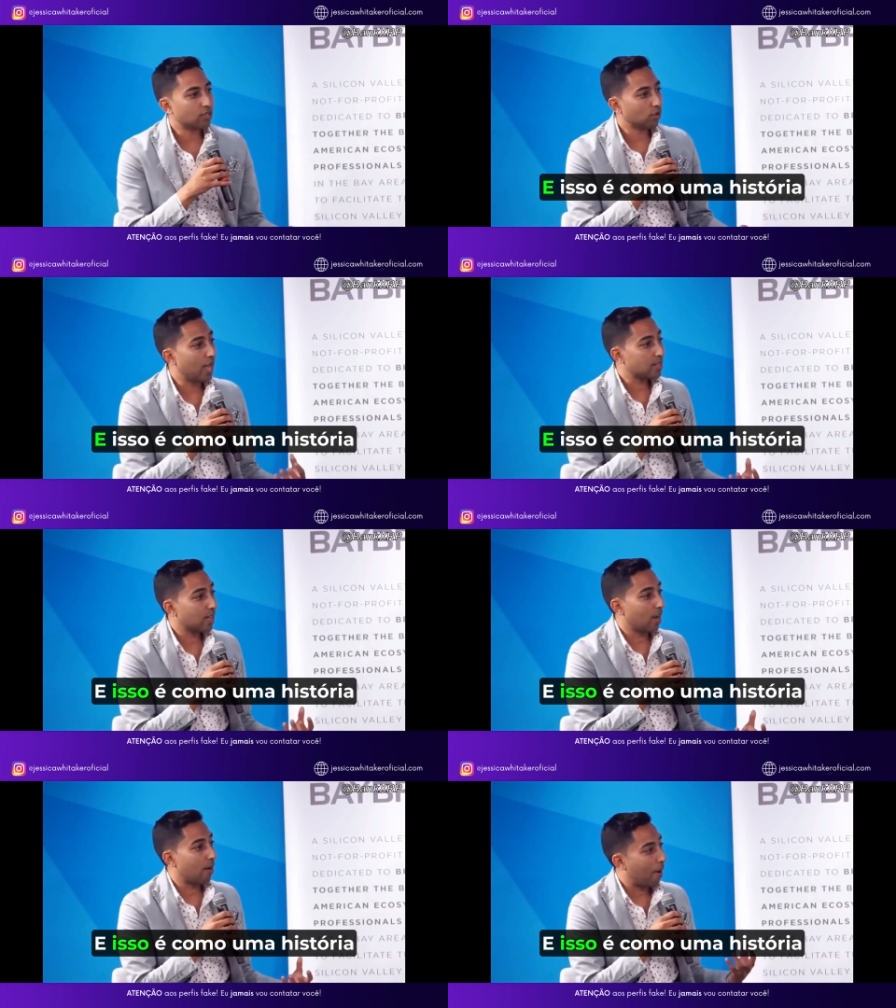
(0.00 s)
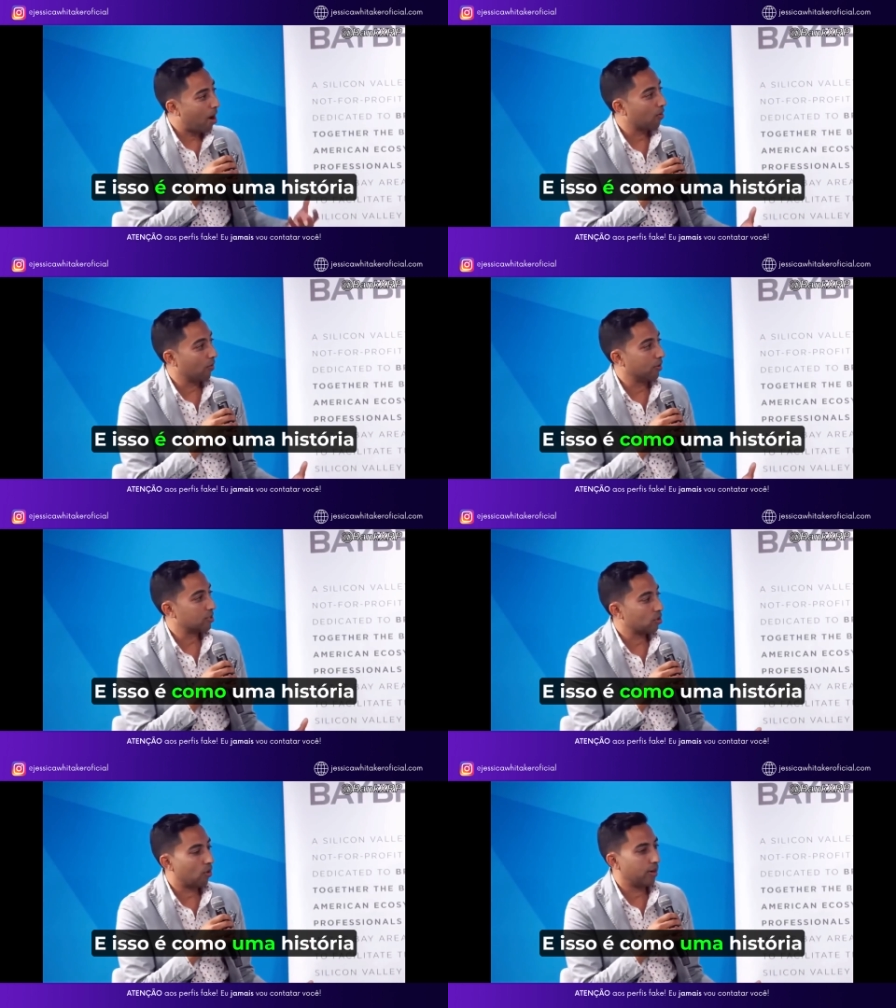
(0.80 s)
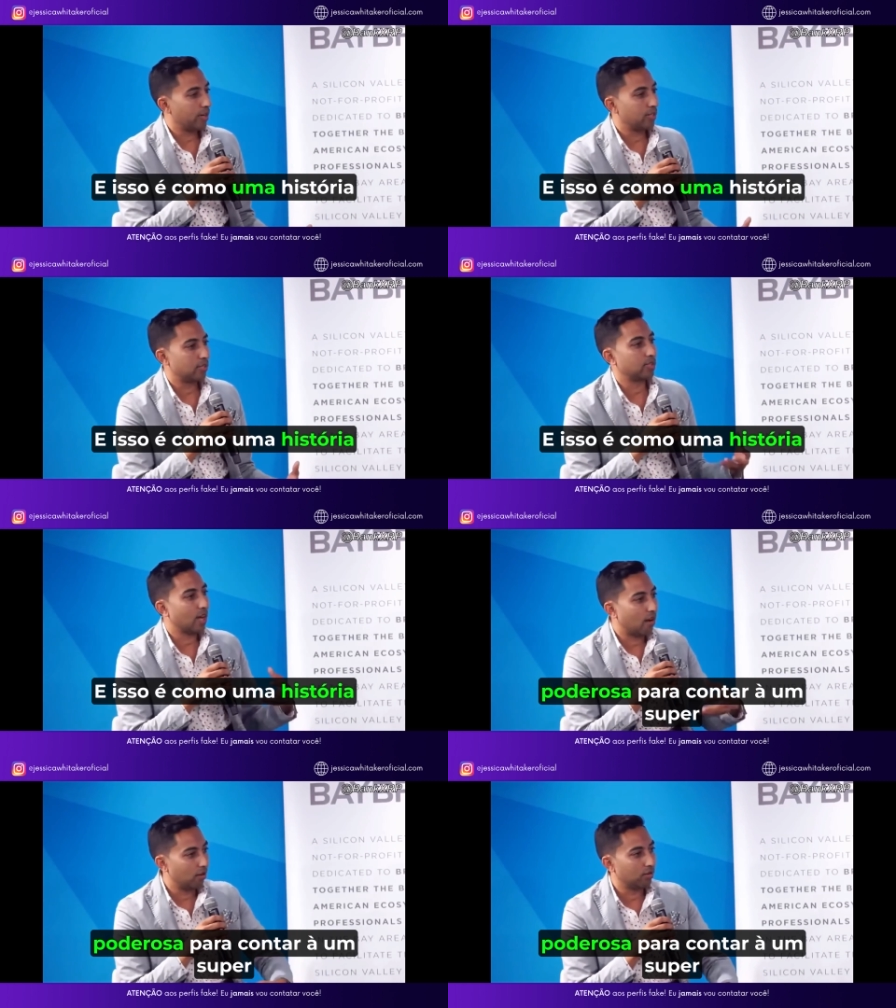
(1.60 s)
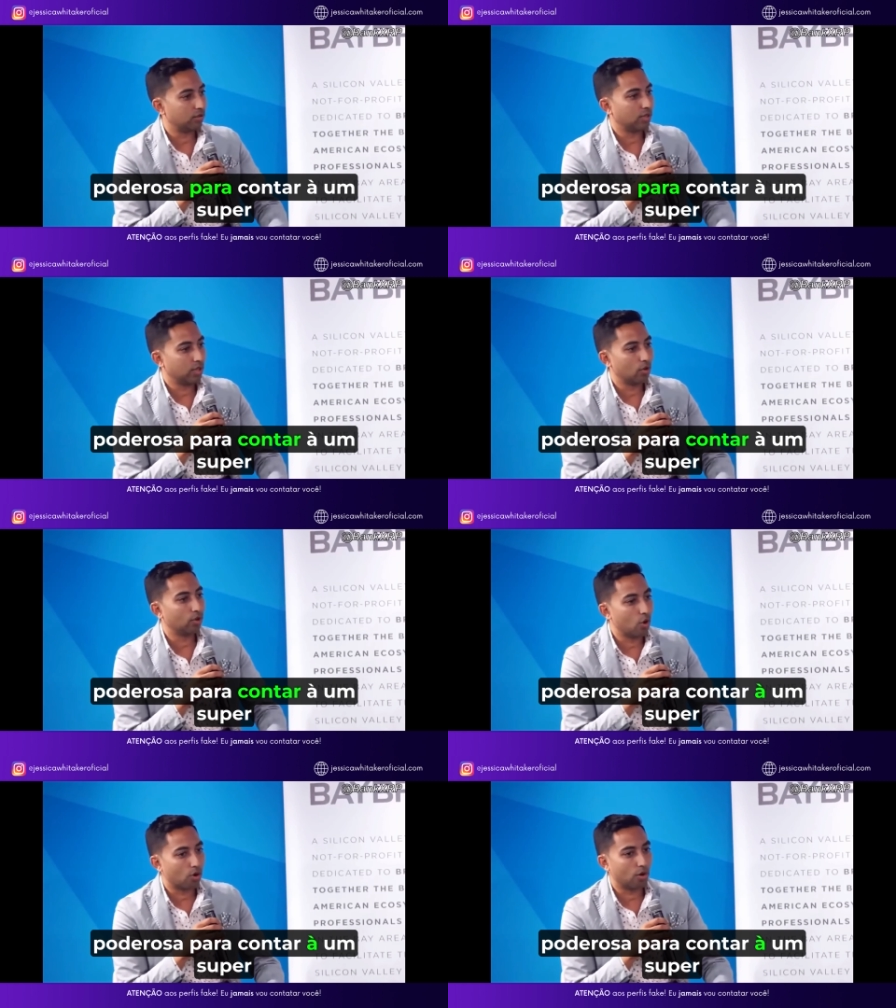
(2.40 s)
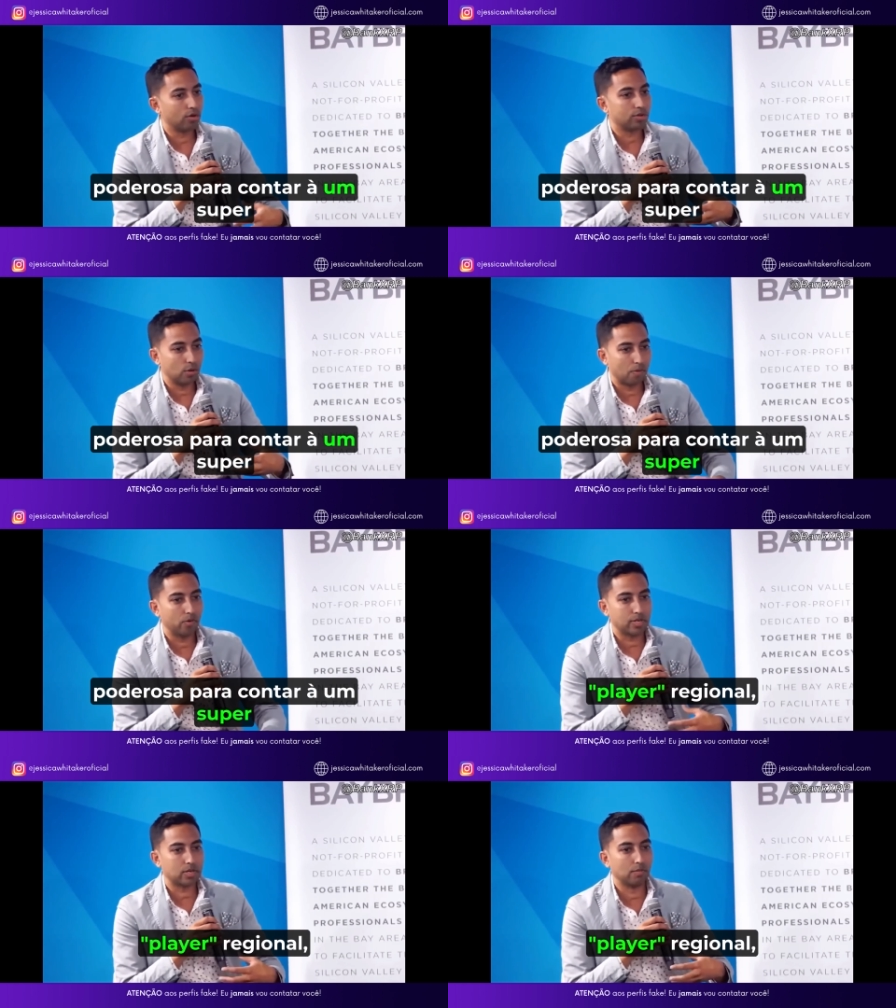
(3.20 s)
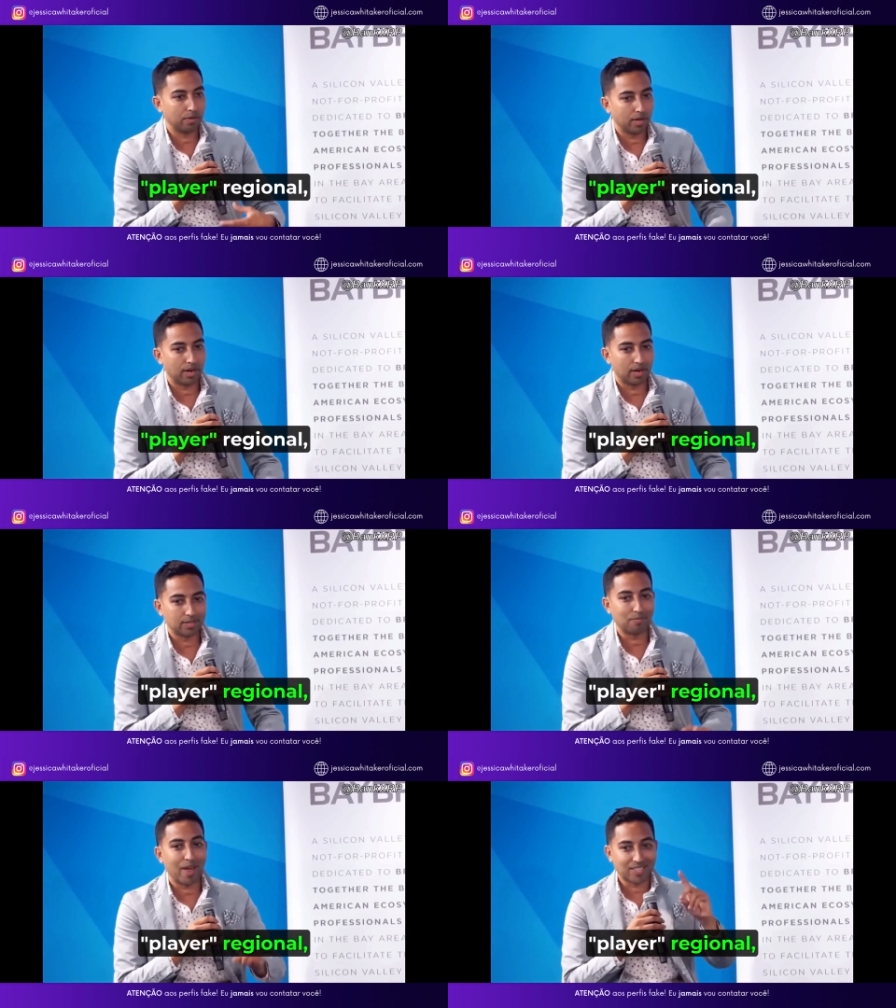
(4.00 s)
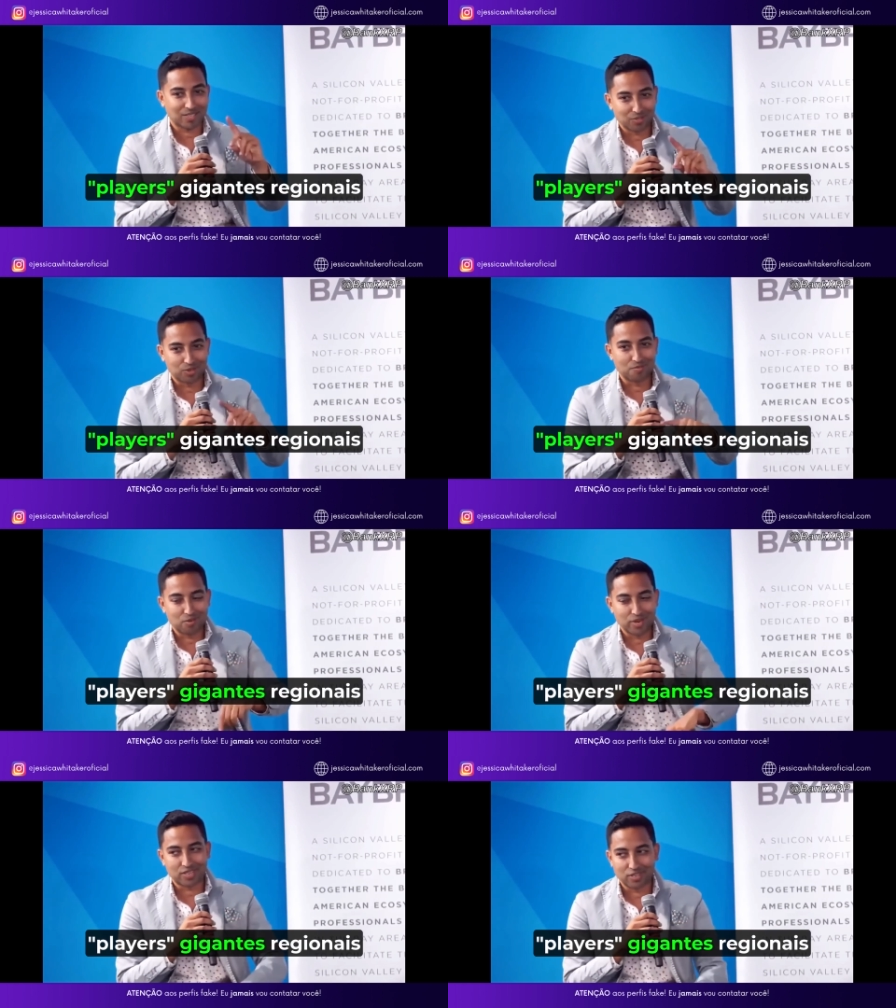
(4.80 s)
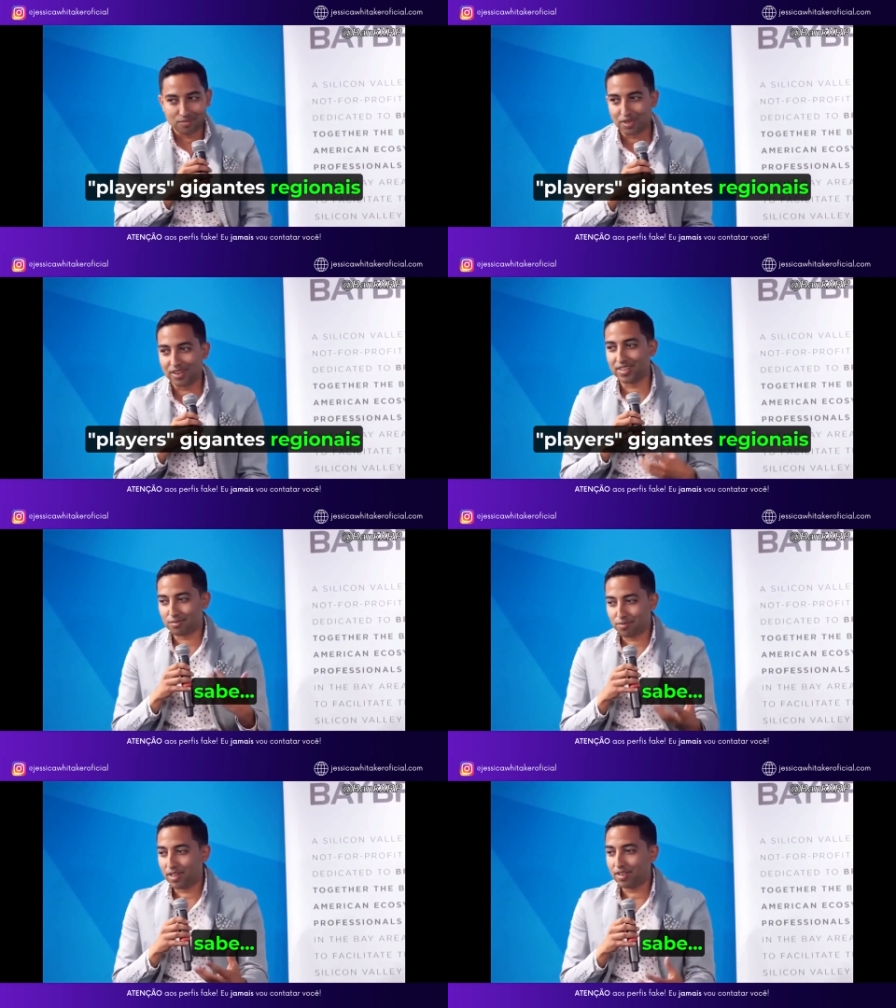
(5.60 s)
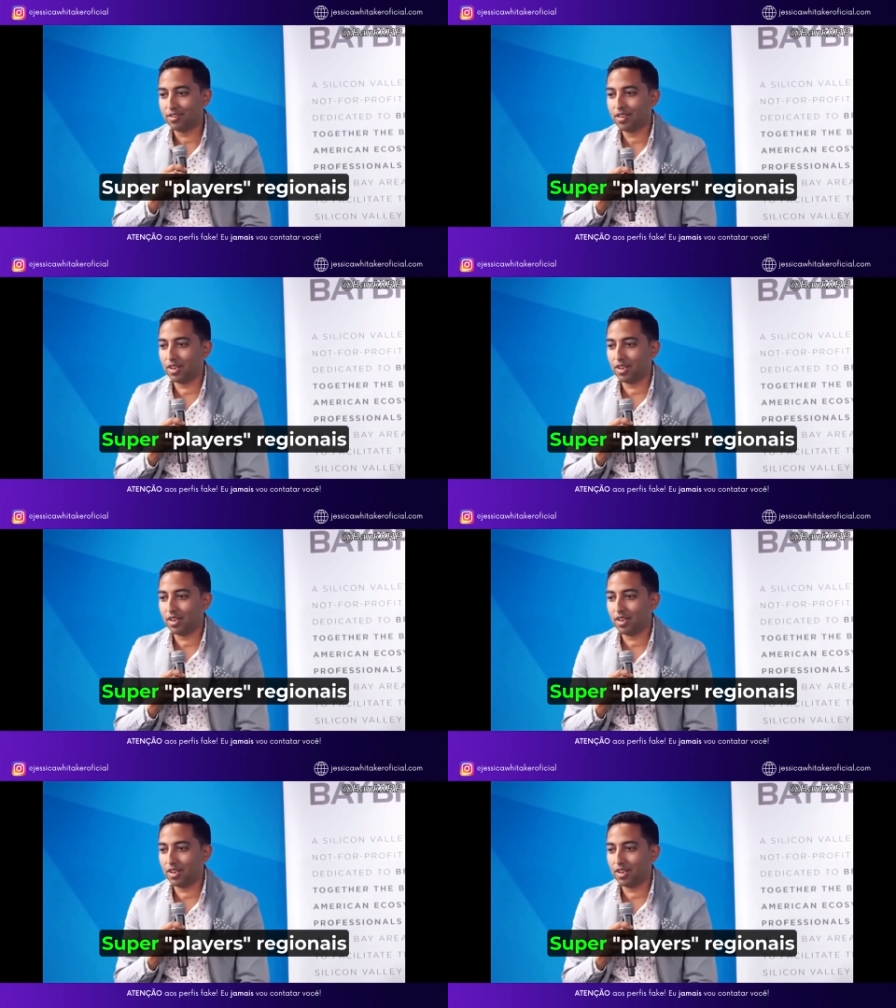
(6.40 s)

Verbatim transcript: And so that's like a powerful story to tell, you know, local super regional players, massive super regional players, but,